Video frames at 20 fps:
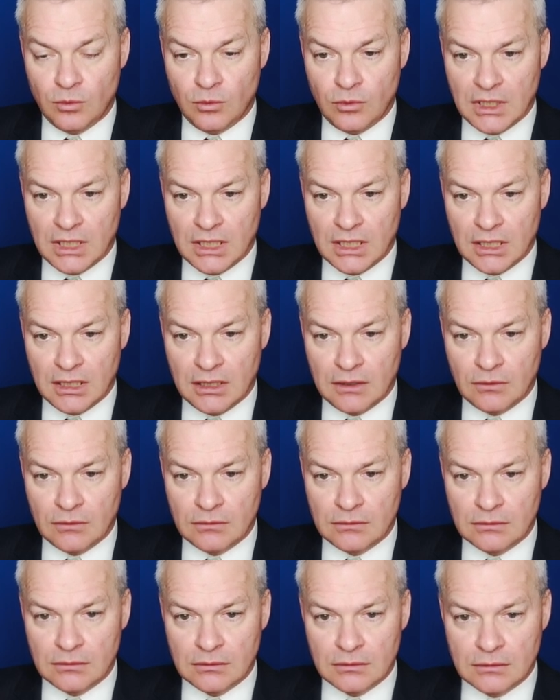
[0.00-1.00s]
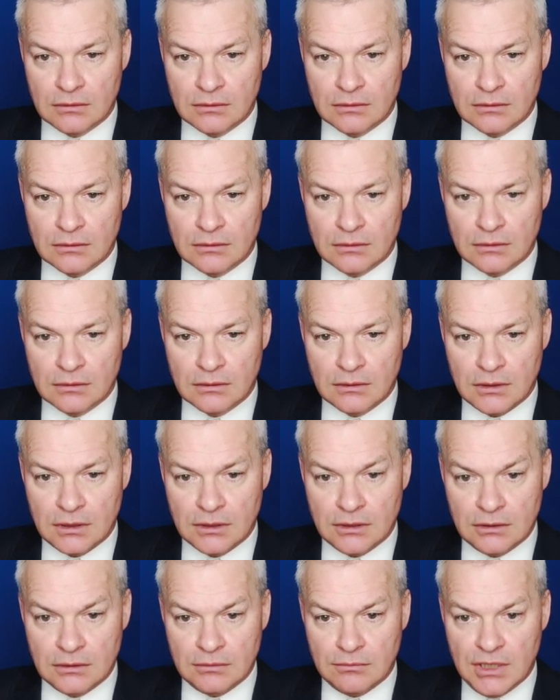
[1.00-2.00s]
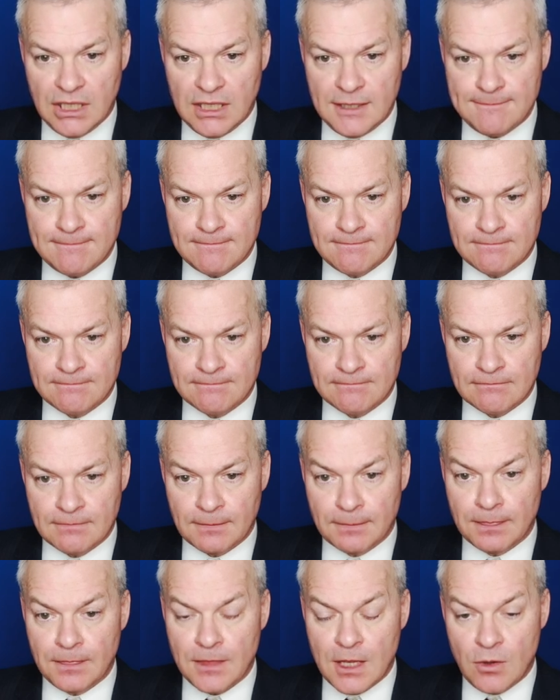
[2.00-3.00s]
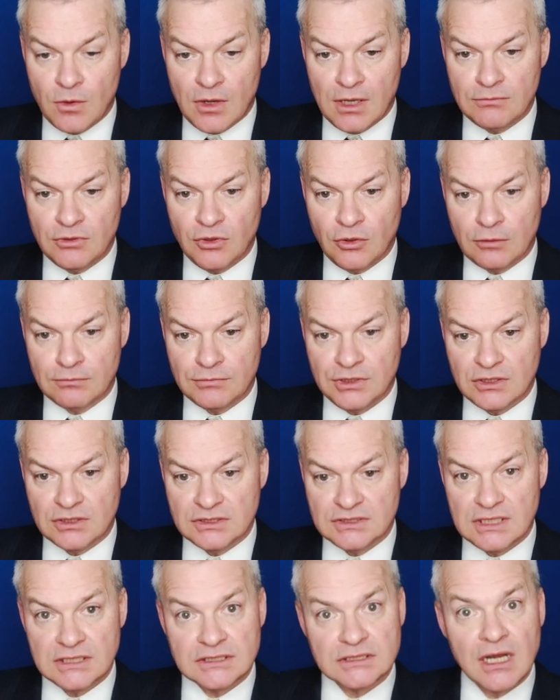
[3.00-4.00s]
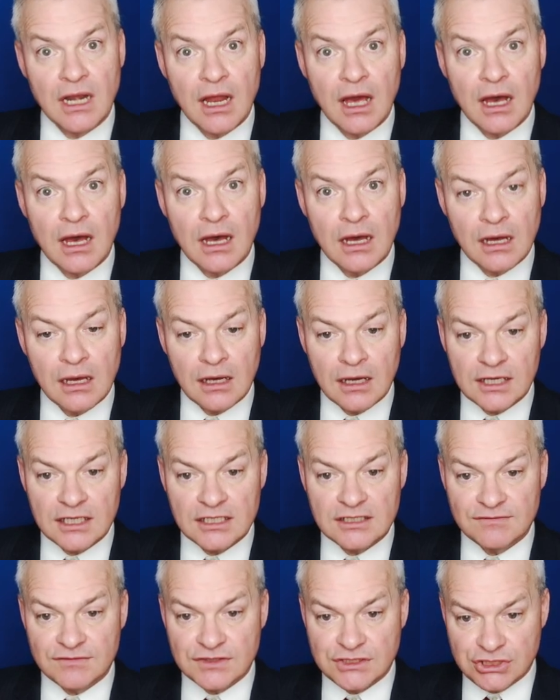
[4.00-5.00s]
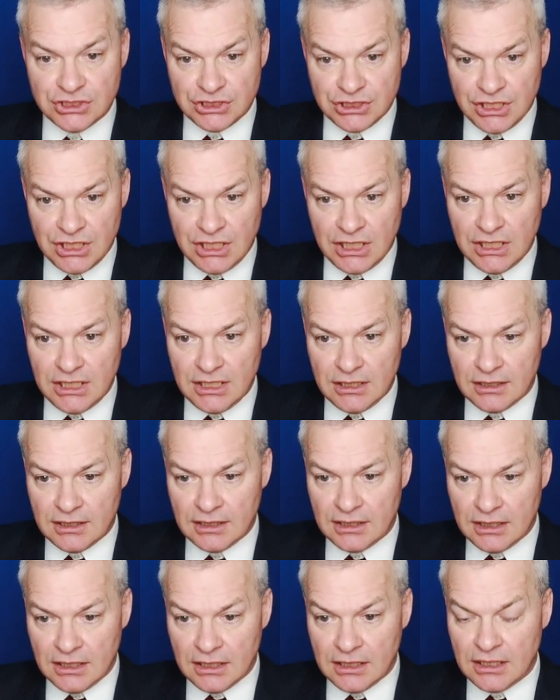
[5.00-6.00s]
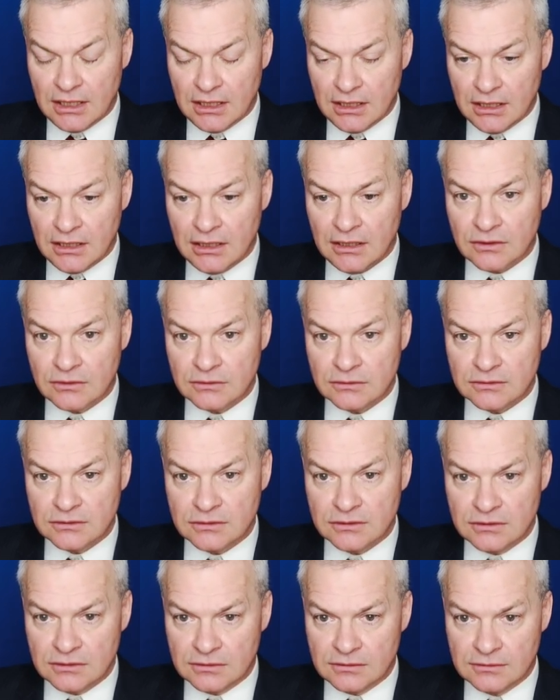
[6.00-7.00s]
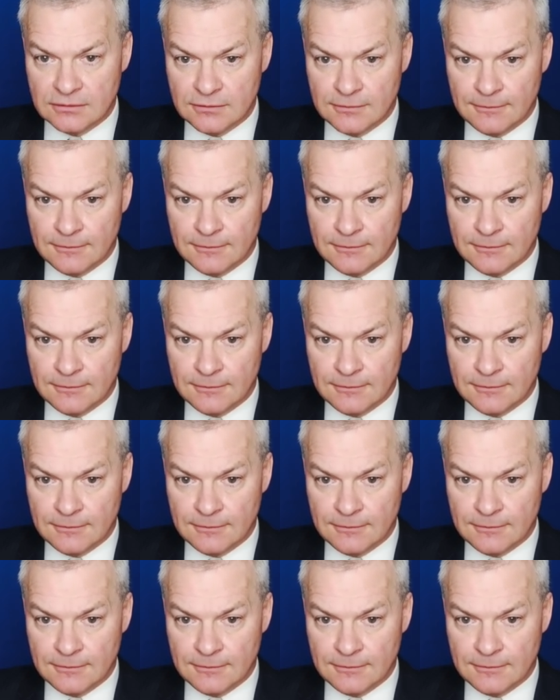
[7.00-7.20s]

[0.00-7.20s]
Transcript: Wow. I could be. No, I'm not, because there's an I for chi in yield.